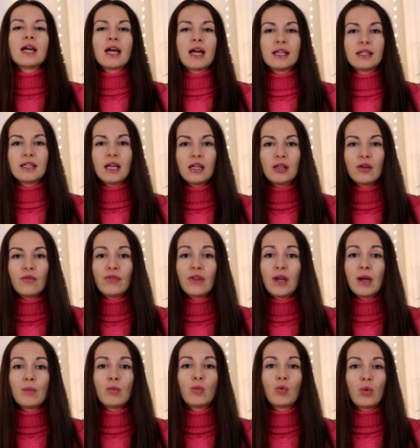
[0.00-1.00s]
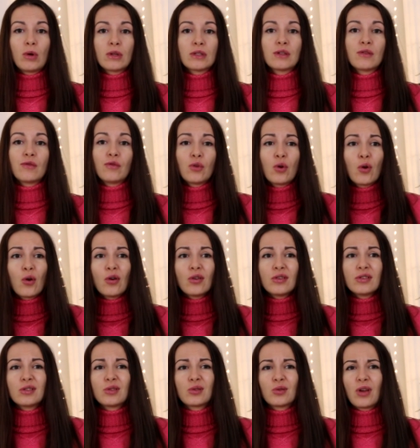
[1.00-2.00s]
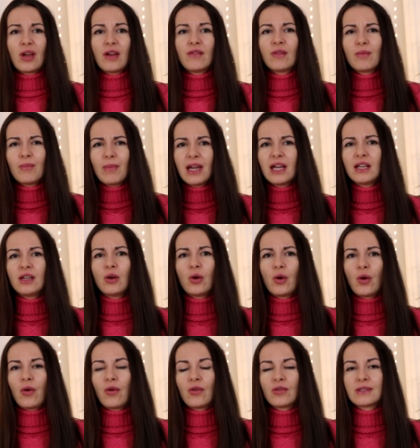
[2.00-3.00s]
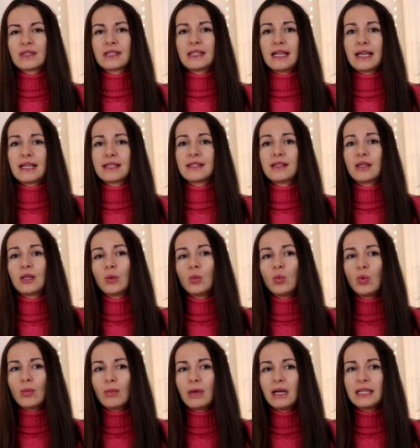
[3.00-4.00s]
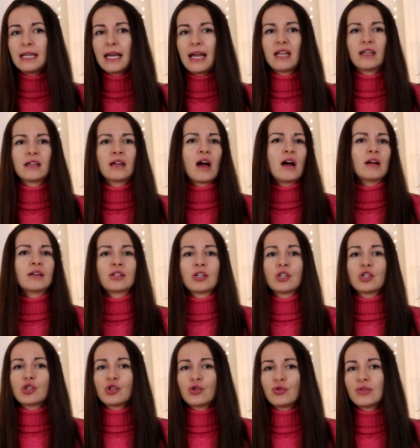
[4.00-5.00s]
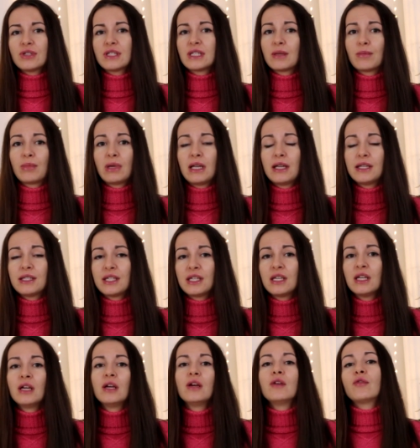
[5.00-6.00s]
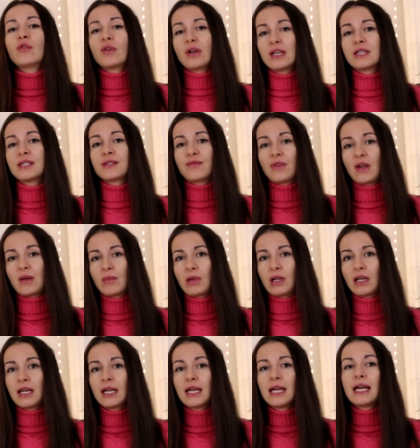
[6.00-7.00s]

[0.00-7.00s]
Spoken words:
And none of them wants, of course, to have a man who earns less than a woman and can't ensure stability for his family.